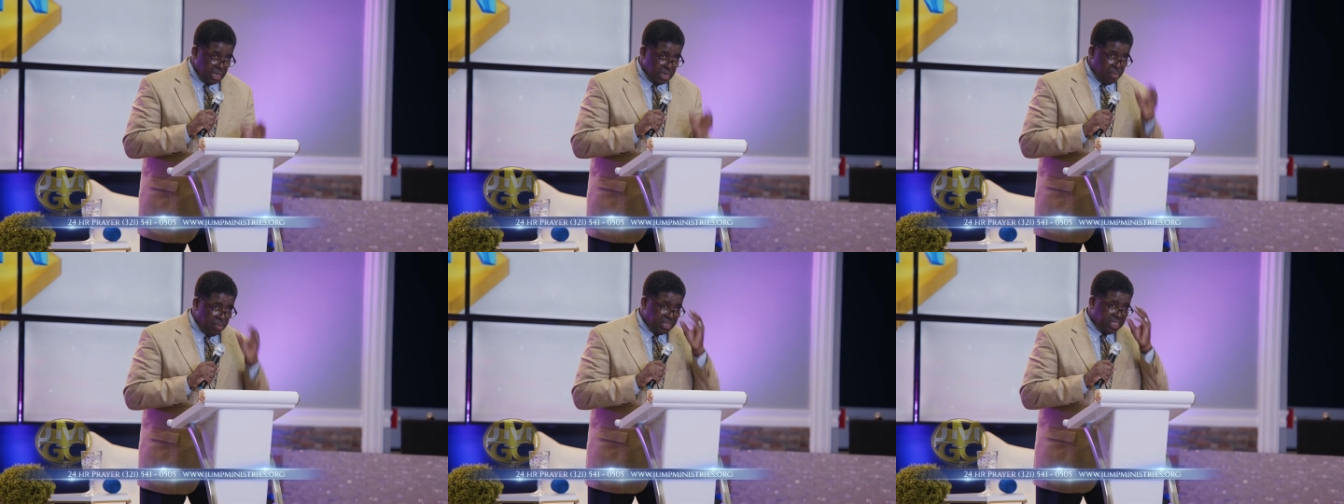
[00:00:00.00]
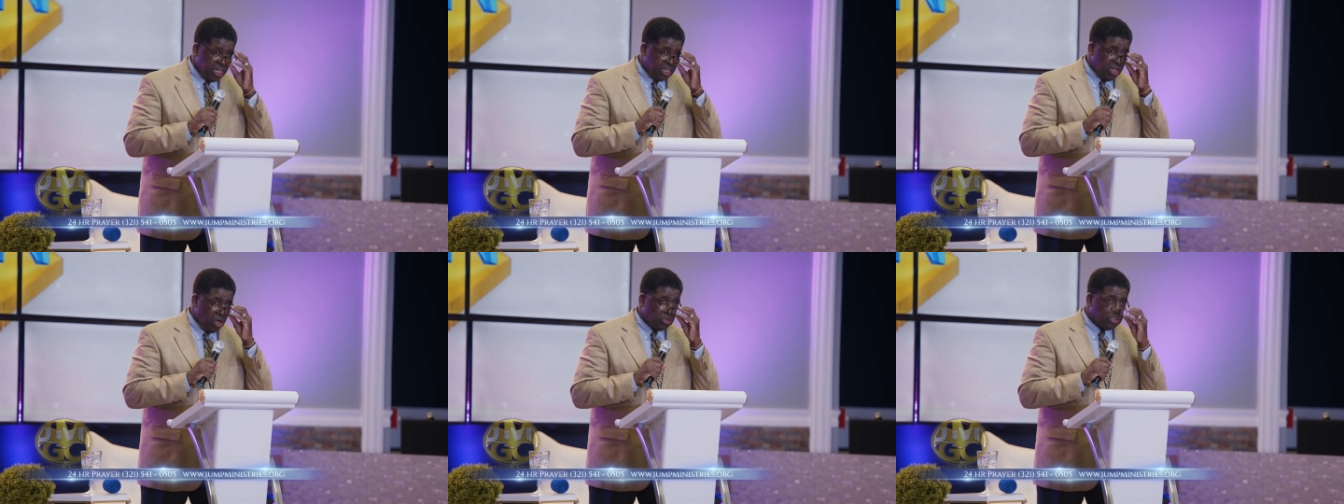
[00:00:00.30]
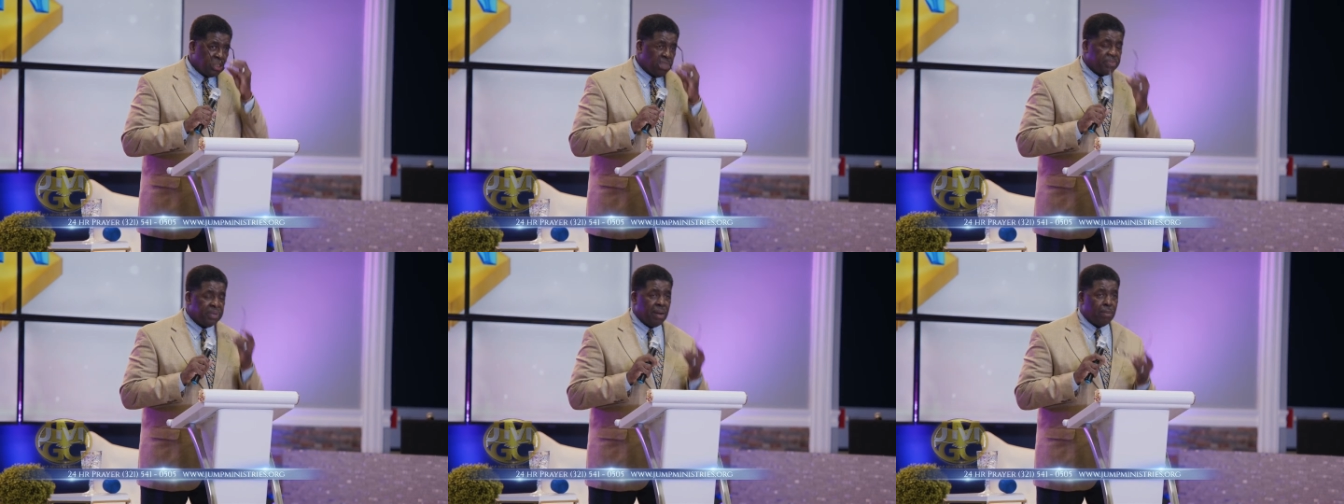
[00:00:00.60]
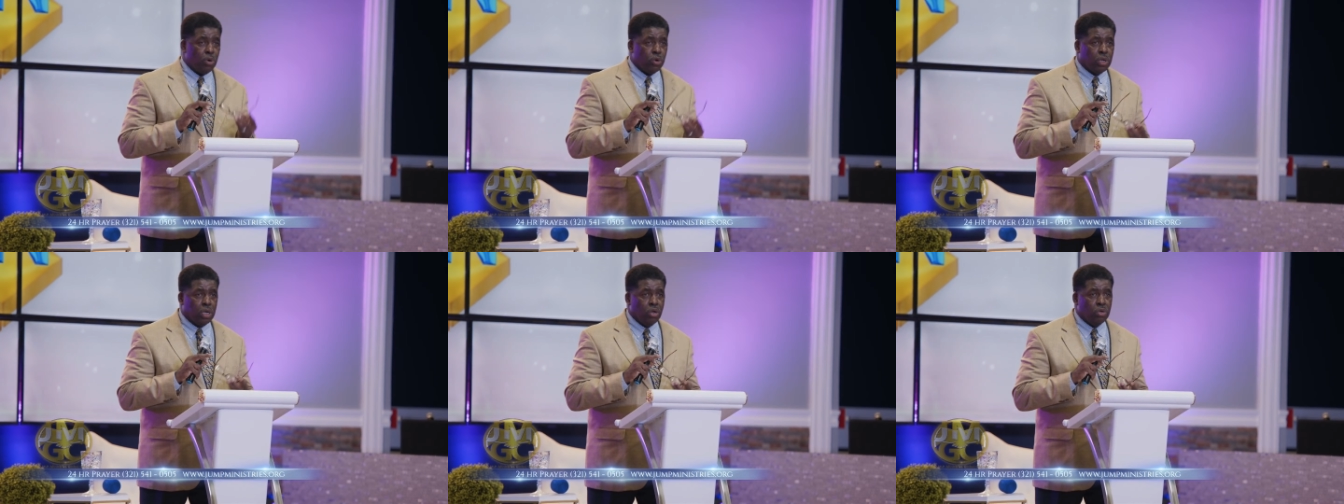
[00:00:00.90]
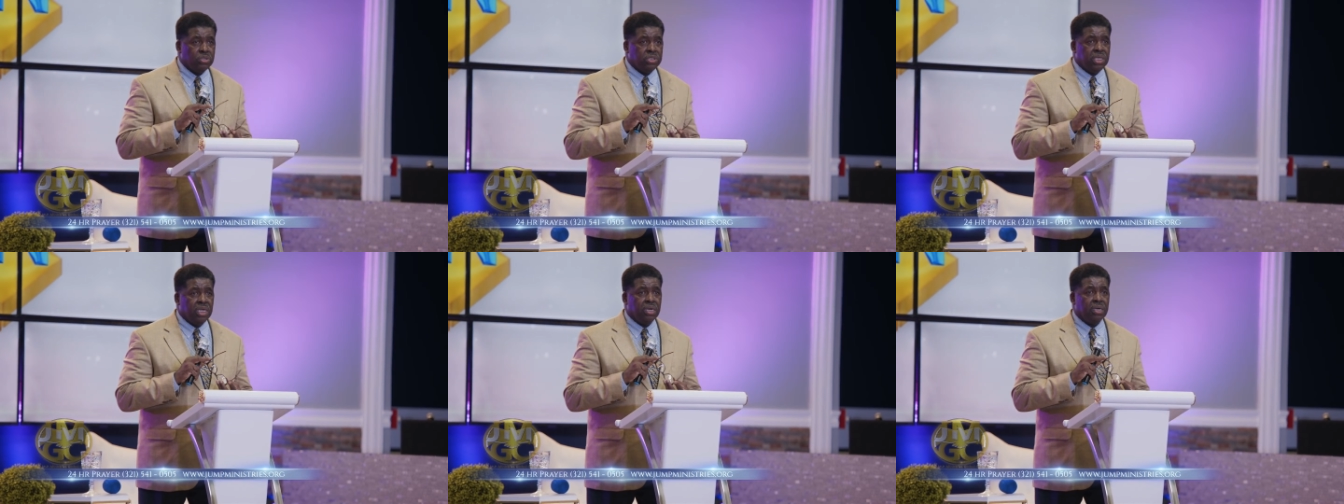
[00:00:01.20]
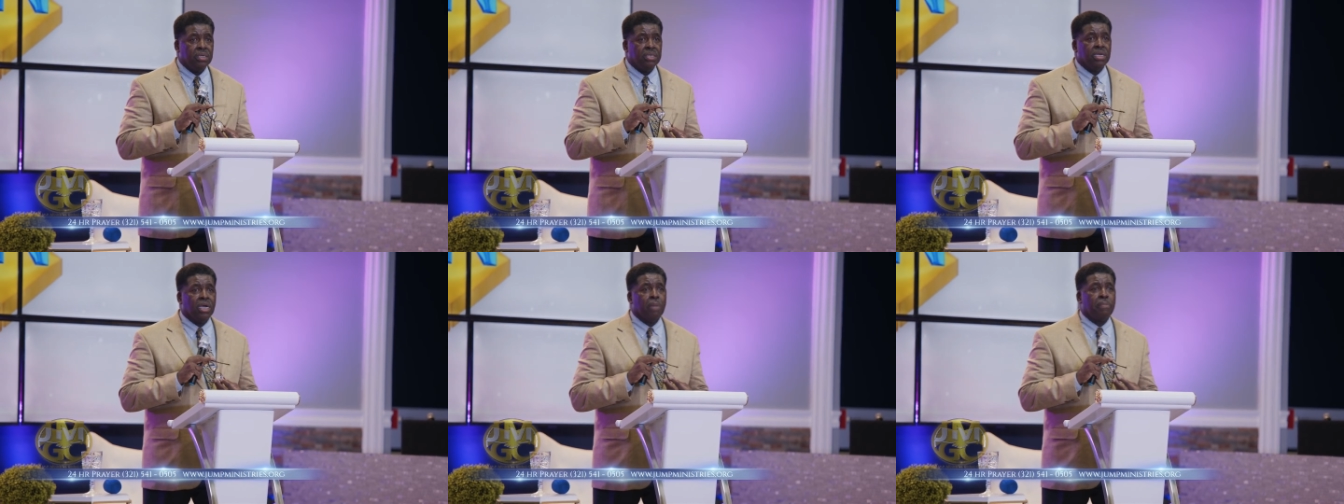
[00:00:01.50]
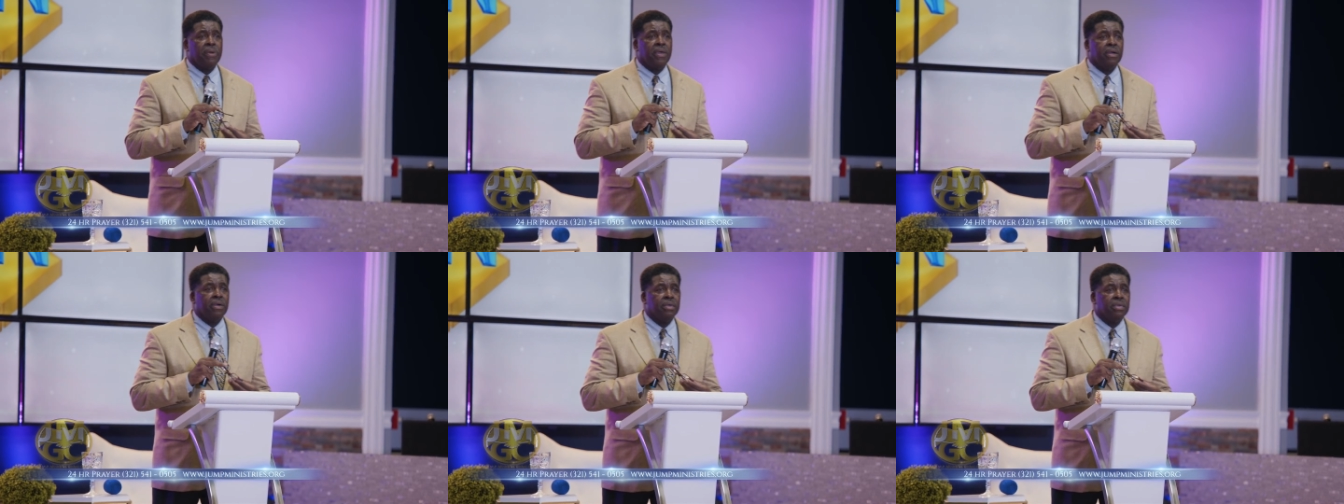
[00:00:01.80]
Let me tell y'all something. I'm going to close here. Look
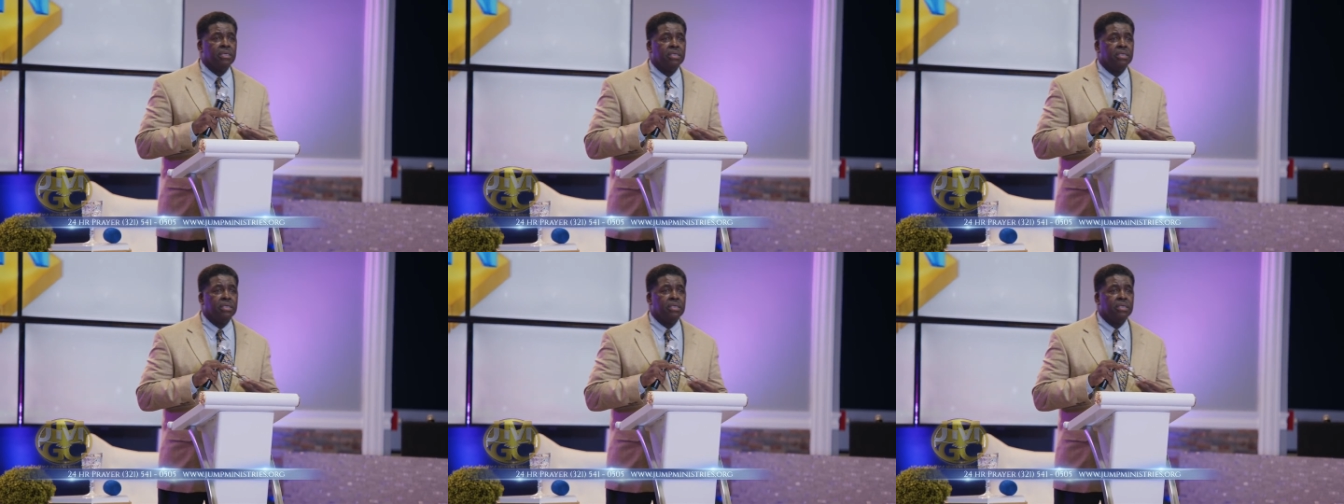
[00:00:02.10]
up here.